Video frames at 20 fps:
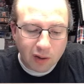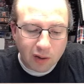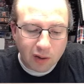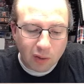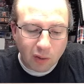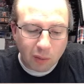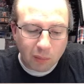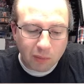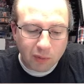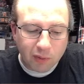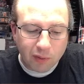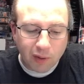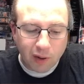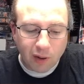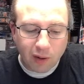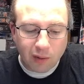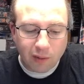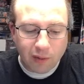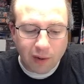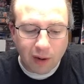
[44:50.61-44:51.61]
Go up through
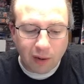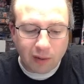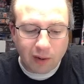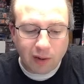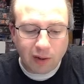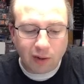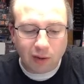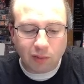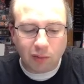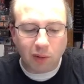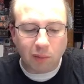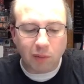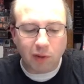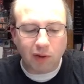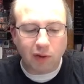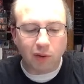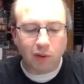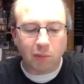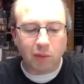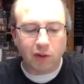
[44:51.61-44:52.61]
there. Now here's what I'm going
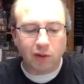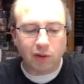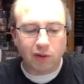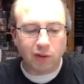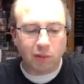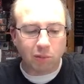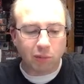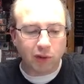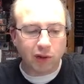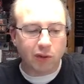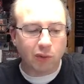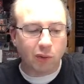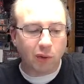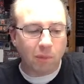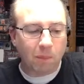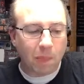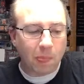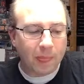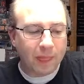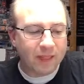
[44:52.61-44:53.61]
to do. I'm going to do something pretty cool.
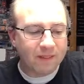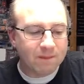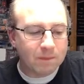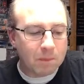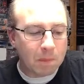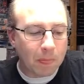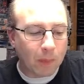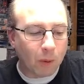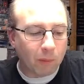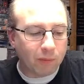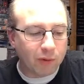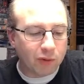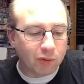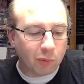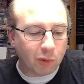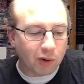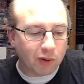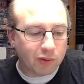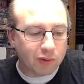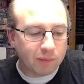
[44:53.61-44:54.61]
Hopefully this
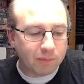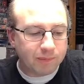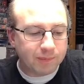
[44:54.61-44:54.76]
works.